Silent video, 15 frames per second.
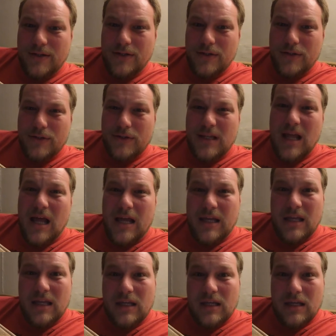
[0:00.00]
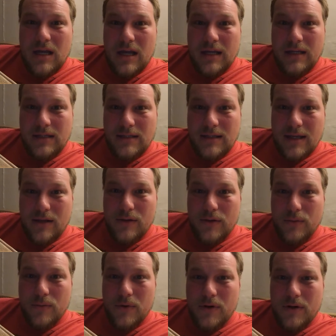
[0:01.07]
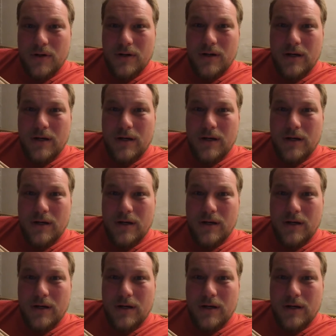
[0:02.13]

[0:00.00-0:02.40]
you're lying. I can tell you are.